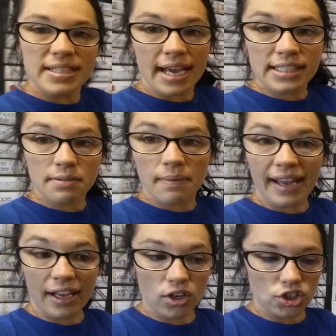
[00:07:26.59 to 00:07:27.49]
take some of
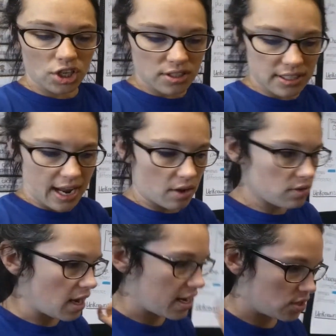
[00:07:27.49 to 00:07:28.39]
my anchor charts
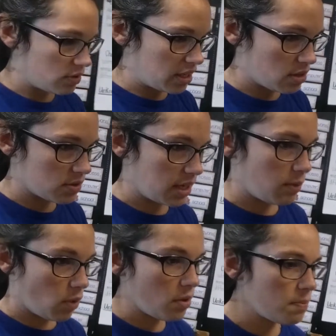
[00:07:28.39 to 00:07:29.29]
down. I don't need those
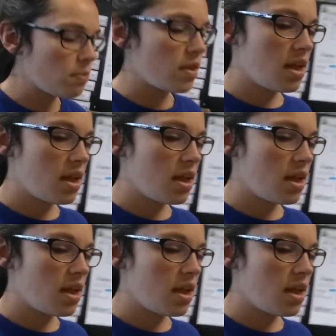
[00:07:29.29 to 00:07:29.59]
anymore.